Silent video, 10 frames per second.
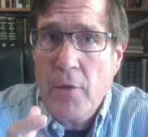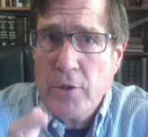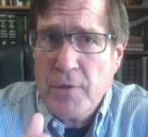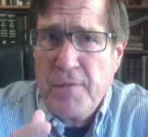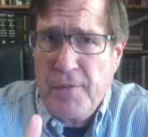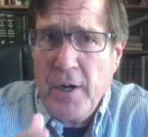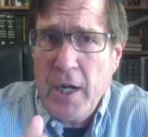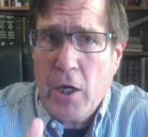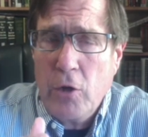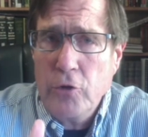There's a
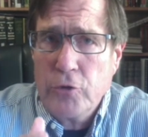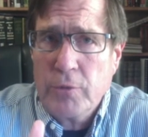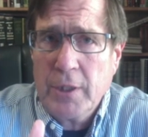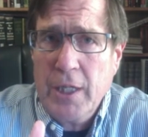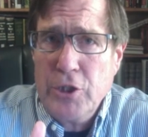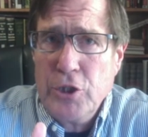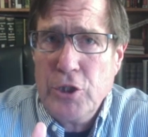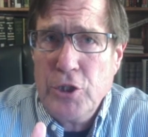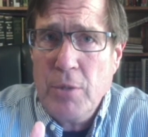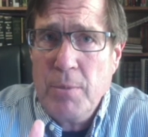very close
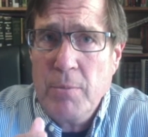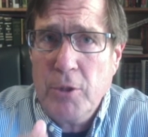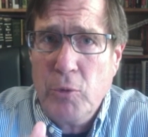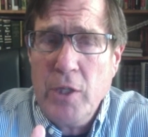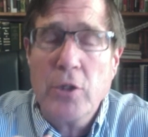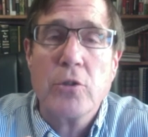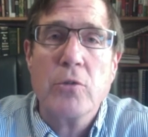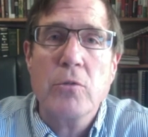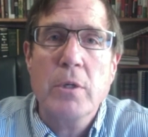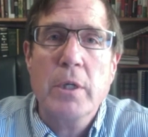relationship between the
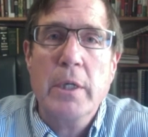two.